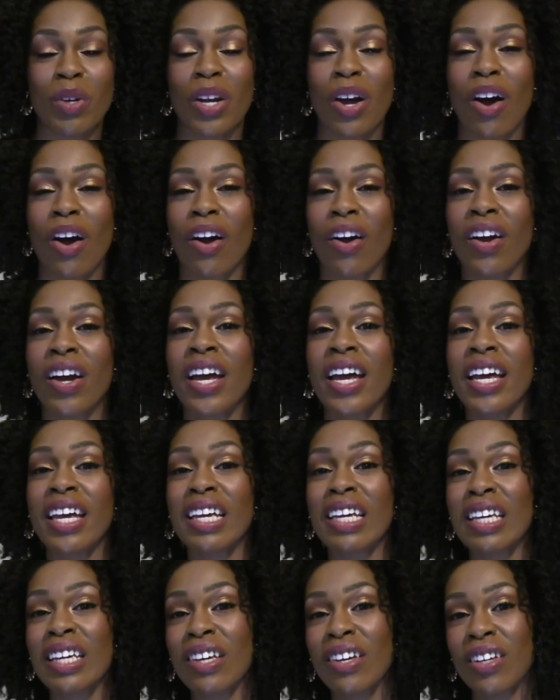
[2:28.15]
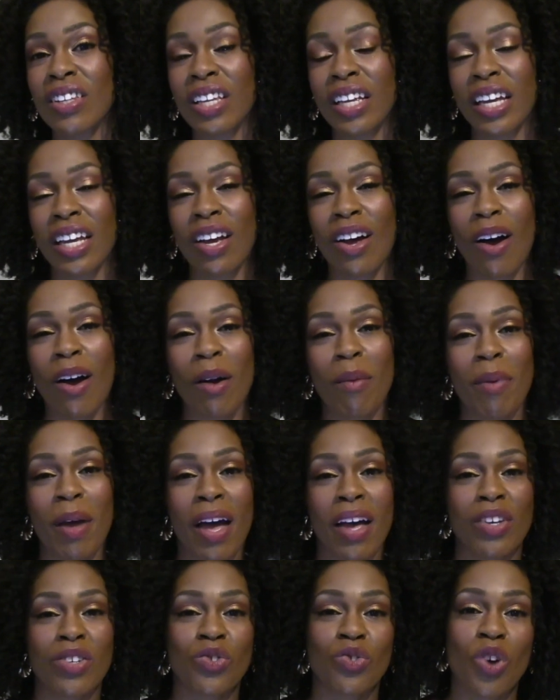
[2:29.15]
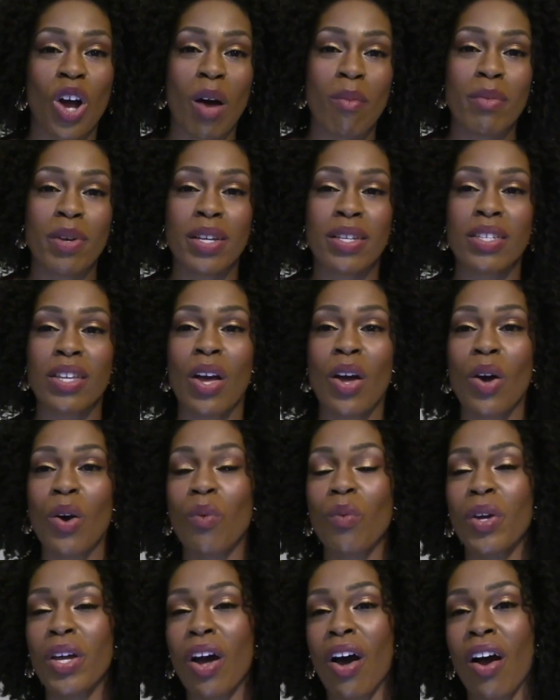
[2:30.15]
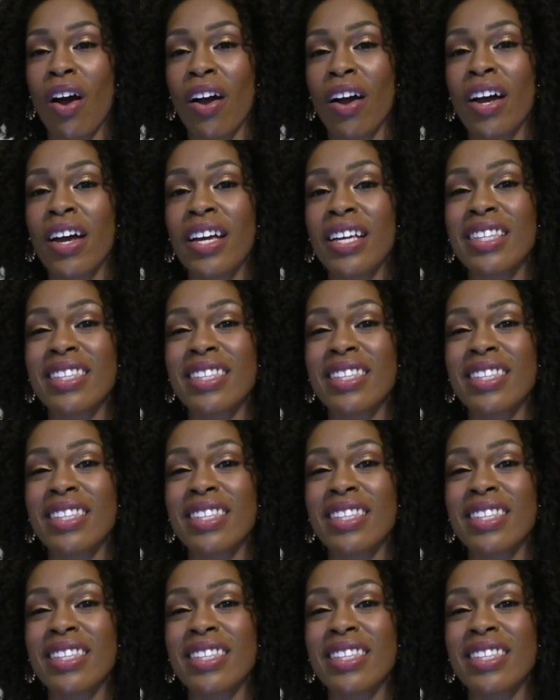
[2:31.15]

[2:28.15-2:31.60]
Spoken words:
We are healing our past traumas. We are